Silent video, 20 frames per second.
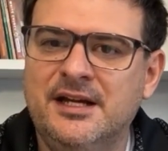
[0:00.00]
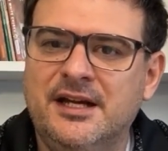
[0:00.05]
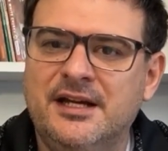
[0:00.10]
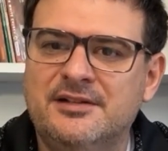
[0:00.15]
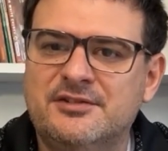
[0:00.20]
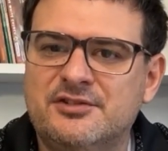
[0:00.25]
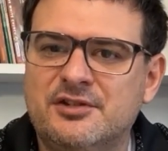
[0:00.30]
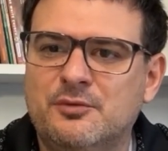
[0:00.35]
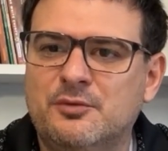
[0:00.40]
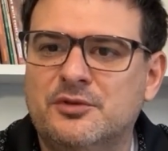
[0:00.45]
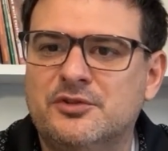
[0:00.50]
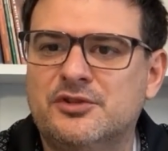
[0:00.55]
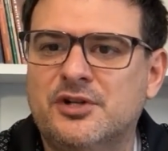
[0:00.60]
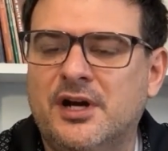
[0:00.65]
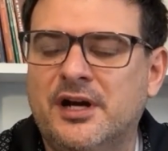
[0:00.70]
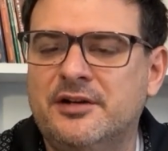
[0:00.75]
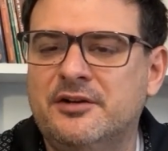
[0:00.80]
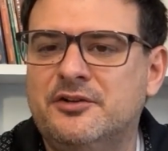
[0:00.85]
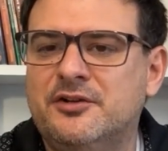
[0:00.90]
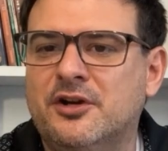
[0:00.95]
And so we're
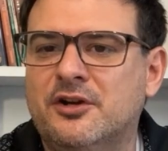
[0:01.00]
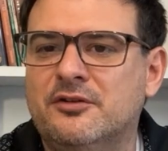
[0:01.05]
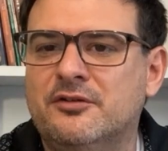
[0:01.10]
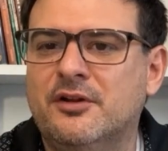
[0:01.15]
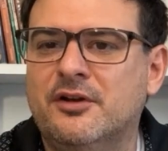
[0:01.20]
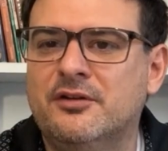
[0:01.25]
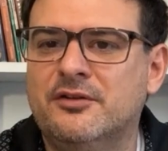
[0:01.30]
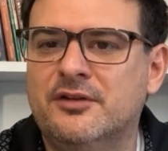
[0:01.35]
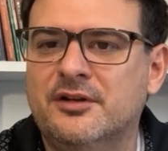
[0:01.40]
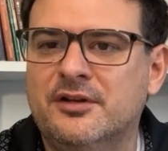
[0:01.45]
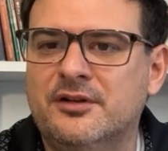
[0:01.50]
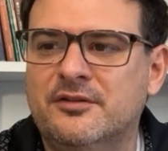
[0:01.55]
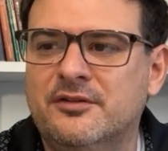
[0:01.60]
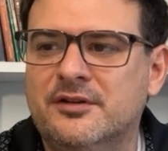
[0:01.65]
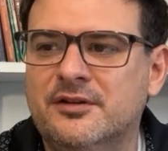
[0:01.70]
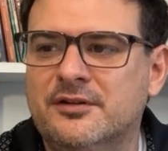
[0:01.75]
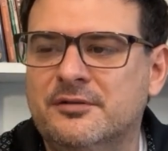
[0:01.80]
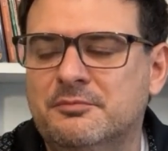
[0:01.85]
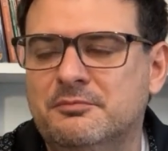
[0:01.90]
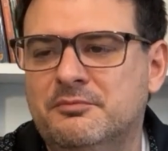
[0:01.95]
trying to turn
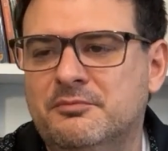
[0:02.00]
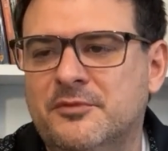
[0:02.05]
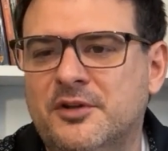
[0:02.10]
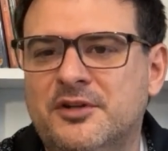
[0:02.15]
the